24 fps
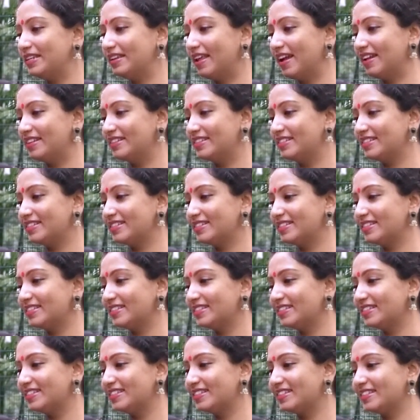land
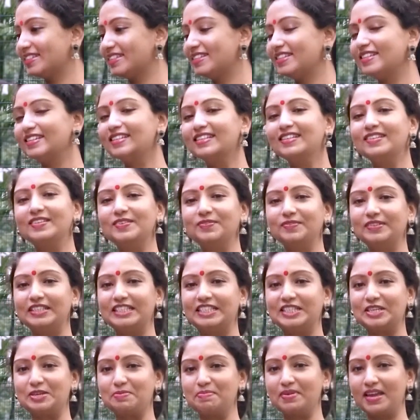with
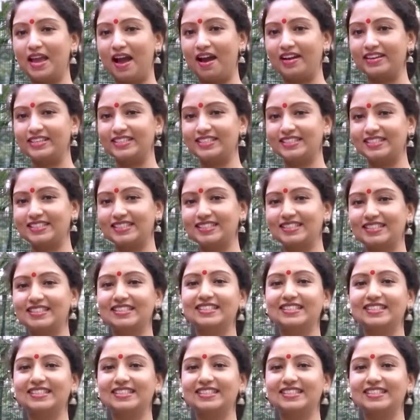dreamy eyes.